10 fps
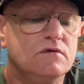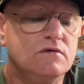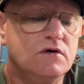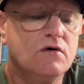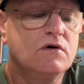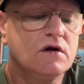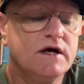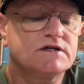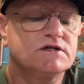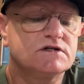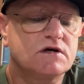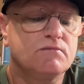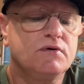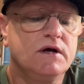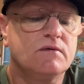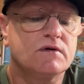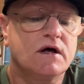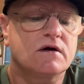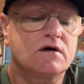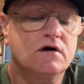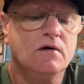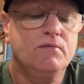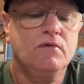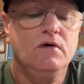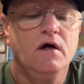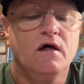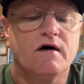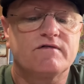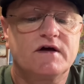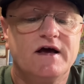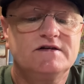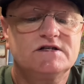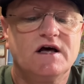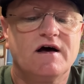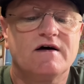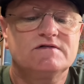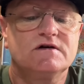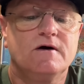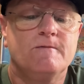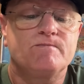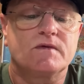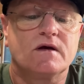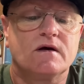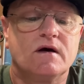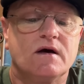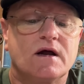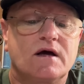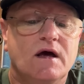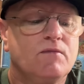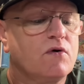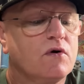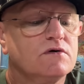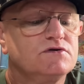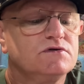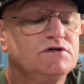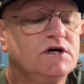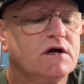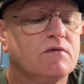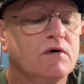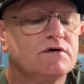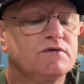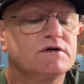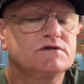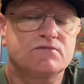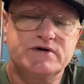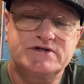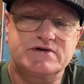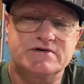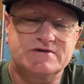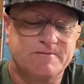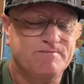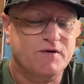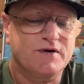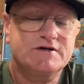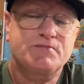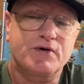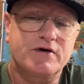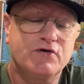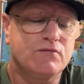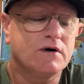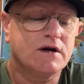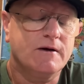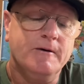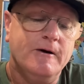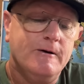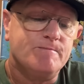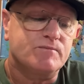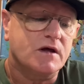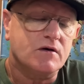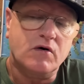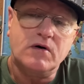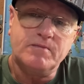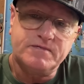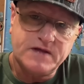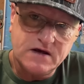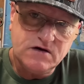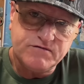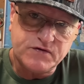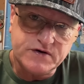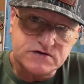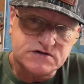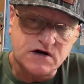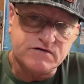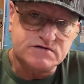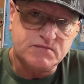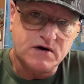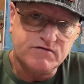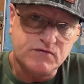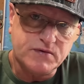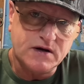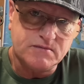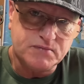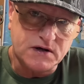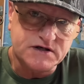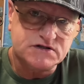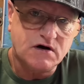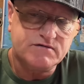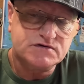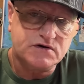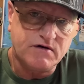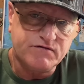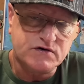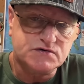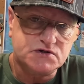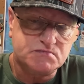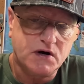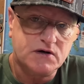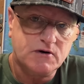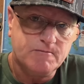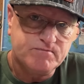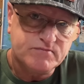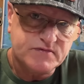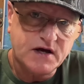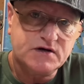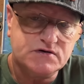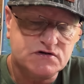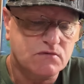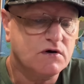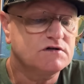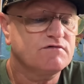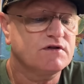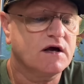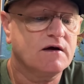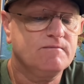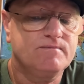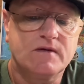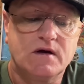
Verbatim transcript: no collection is complete without a couple of Case knives, and I came across your channel while doing some research. Now, that's pretty cool, buddy. And Art, thank you for your service, buddy, for being a police officer and a first responder. Thank you so much for that.